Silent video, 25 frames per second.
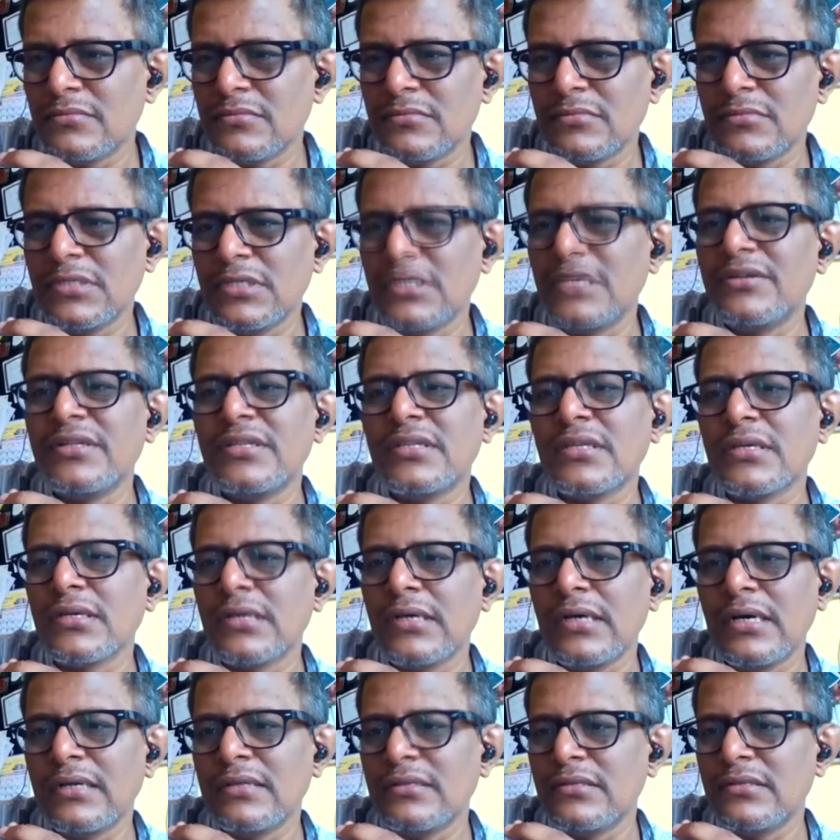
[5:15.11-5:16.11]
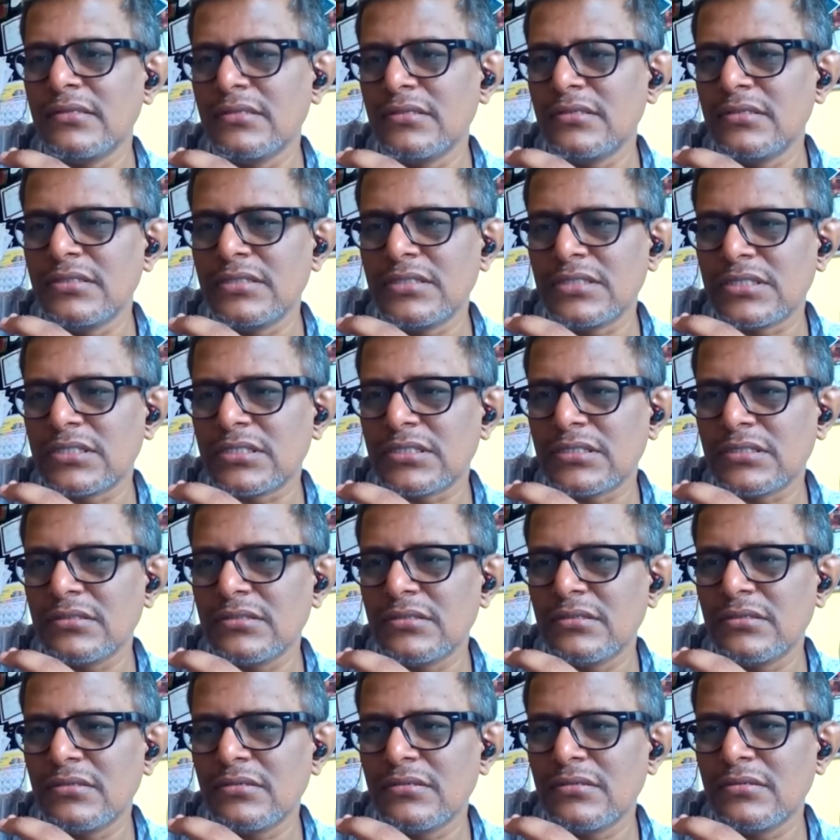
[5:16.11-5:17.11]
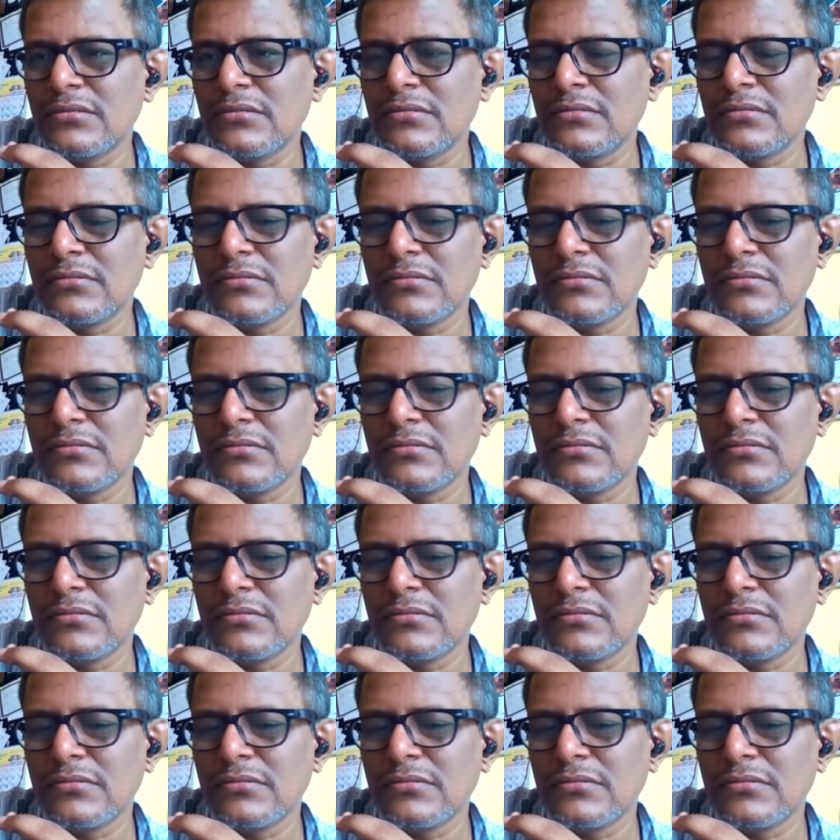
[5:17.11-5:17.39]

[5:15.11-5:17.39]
everything gandhi is mm,